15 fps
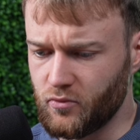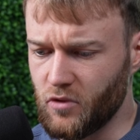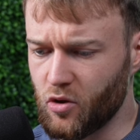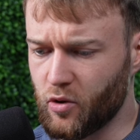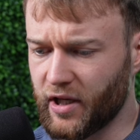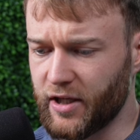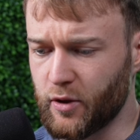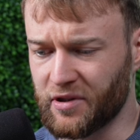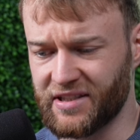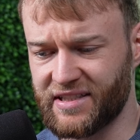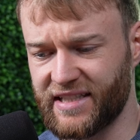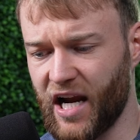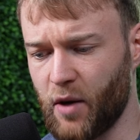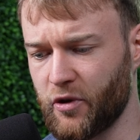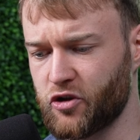okay, you can
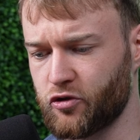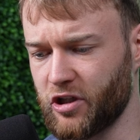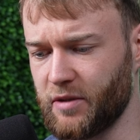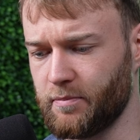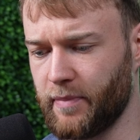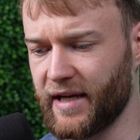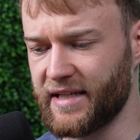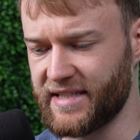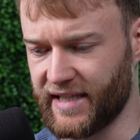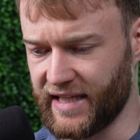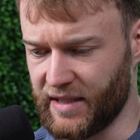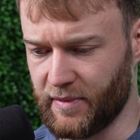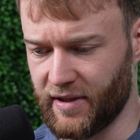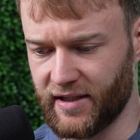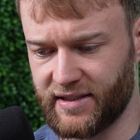start with 3 basic
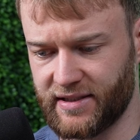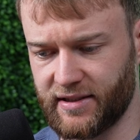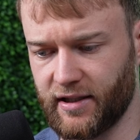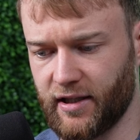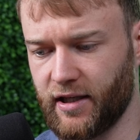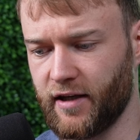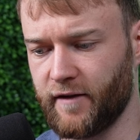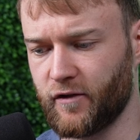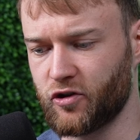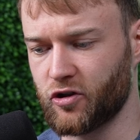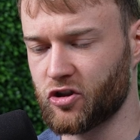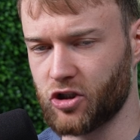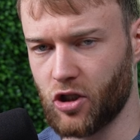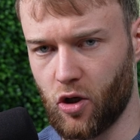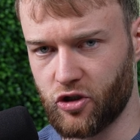emails if you're
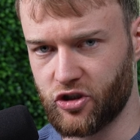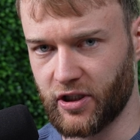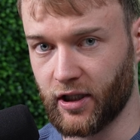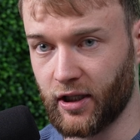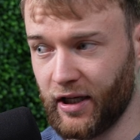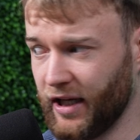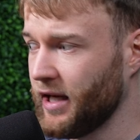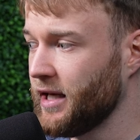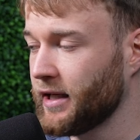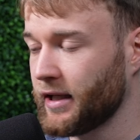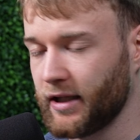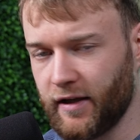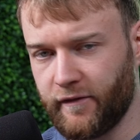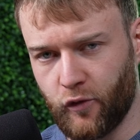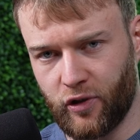just launching.
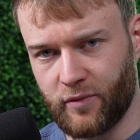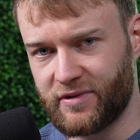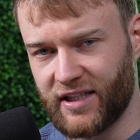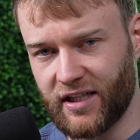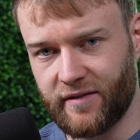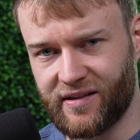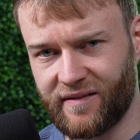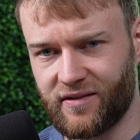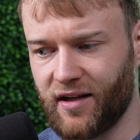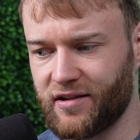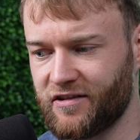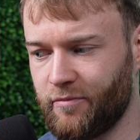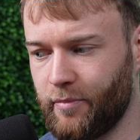Klaviyo themselves have lots of